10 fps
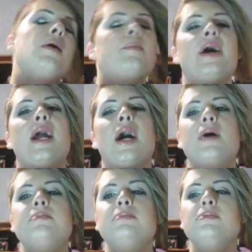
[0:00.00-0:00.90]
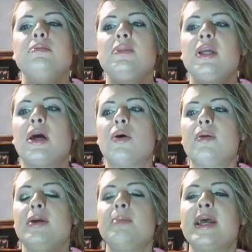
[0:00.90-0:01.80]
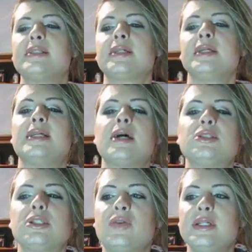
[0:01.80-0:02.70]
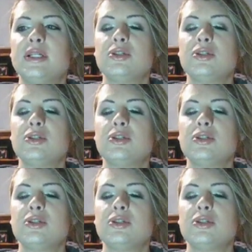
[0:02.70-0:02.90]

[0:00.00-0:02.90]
But, um, you know, he basically tells Therese,